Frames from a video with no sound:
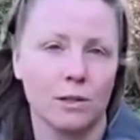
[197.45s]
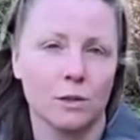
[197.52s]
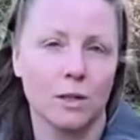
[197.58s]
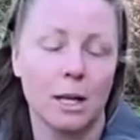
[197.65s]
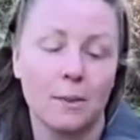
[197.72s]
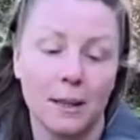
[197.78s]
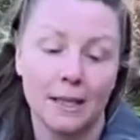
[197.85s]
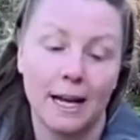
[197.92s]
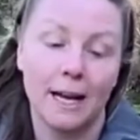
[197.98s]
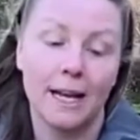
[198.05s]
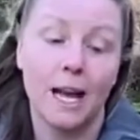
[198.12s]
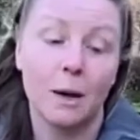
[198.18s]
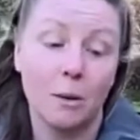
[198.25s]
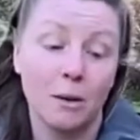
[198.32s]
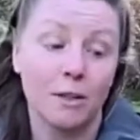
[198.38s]
So keep an eye.
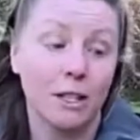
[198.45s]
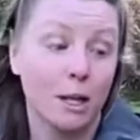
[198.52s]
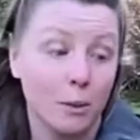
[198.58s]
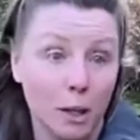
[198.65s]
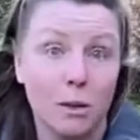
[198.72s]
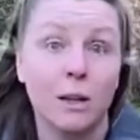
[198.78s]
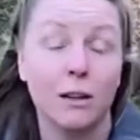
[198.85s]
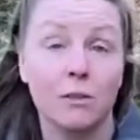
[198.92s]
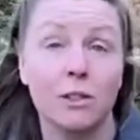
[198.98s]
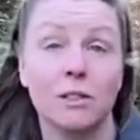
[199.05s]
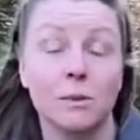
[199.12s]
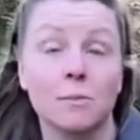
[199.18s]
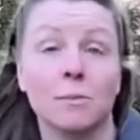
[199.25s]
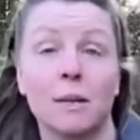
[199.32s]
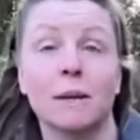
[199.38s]
However, I will give you
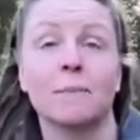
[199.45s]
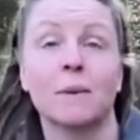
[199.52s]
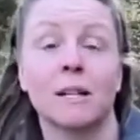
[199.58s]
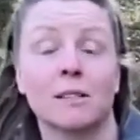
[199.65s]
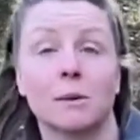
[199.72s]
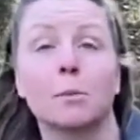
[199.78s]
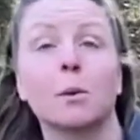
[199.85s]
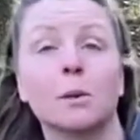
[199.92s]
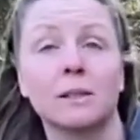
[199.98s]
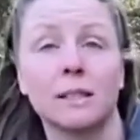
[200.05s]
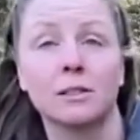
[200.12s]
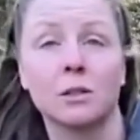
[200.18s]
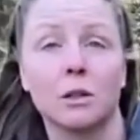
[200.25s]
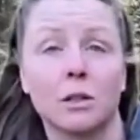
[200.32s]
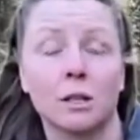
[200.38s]
some
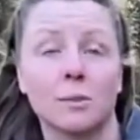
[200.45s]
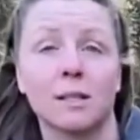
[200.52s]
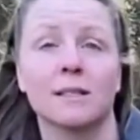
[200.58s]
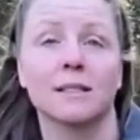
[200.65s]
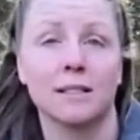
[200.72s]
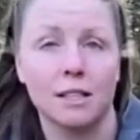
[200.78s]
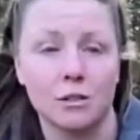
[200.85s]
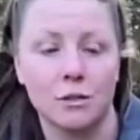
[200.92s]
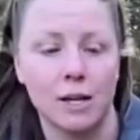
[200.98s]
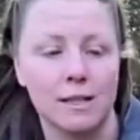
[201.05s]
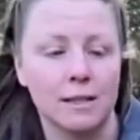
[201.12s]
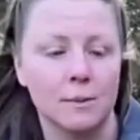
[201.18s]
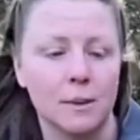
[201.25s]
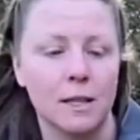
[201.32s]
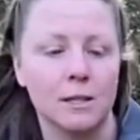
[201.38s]
supporting documents in this
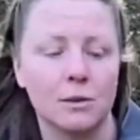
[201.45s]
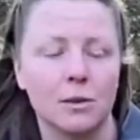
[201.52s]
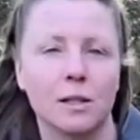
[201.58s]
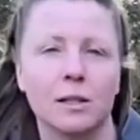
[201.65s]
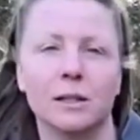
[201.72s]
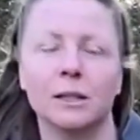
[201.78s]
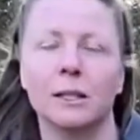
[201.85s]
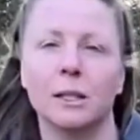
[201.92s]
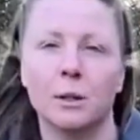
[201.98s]
recipe so that